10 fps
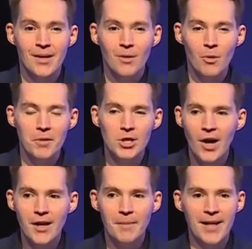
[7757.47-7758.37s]
When we
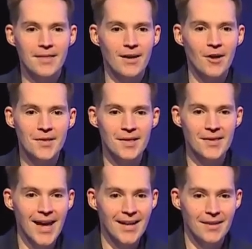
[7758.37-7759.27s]
talk about our
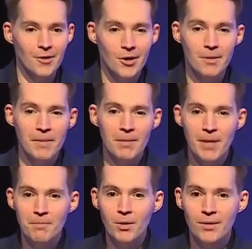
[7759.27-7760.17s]
society, there are going to be
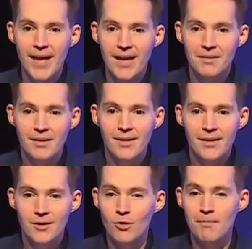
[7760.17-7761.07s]
people that
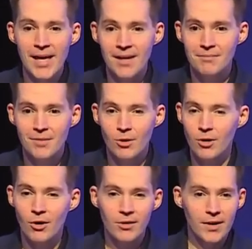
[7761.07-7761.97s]
you meet who
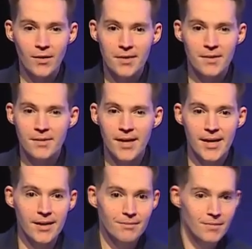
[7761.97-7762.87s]
you're only going to
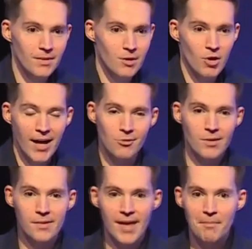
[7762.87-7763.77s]
see the
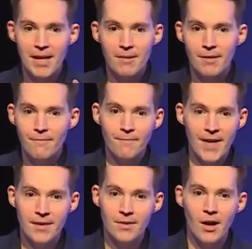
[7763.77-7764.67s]
challenges that may
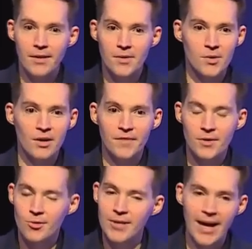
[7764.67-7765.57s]
face on the
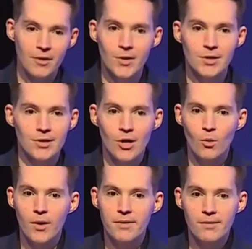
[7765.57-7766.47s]
surface. You're not going to know
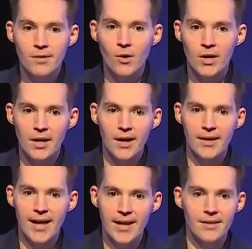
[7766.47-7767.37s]
what's going
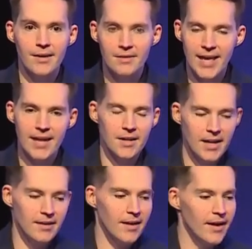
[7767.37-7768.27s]
on in
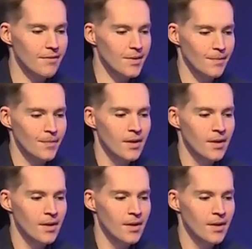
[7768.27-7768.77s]
day-to-day lives.